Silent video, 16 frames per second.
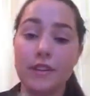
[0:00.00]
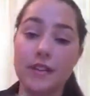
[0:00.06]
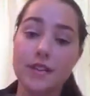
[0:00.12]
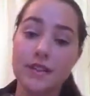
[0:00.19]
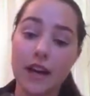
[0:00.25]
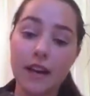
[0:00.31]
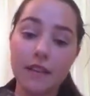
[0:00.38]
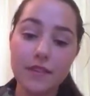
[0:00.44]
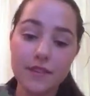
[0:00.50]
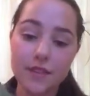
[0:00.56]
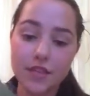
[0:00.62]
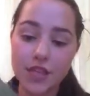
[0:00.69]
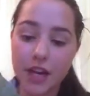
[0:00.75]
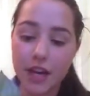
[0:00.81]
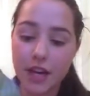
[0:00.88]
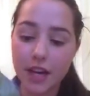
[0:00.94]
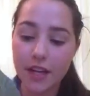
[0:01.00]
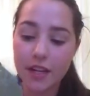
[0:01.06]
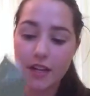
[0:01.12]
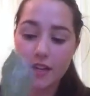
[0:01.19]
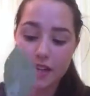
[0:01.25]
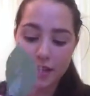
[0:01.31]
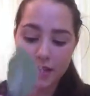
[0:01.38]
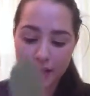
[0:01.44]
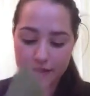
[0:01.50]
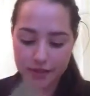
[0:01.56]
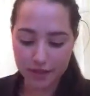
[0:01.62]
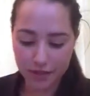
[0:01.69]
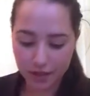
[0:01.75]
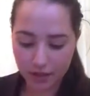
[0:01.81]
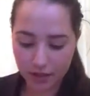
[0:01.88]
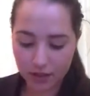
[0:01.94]
itself is a cherry is
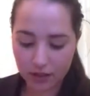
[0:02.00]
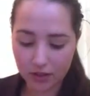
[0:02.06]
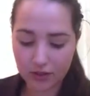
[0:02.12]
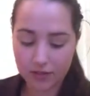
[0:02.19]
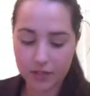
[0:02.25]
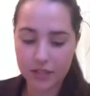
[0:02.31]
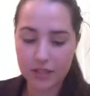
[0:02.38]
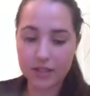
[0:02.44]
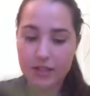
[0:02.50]
to look close to the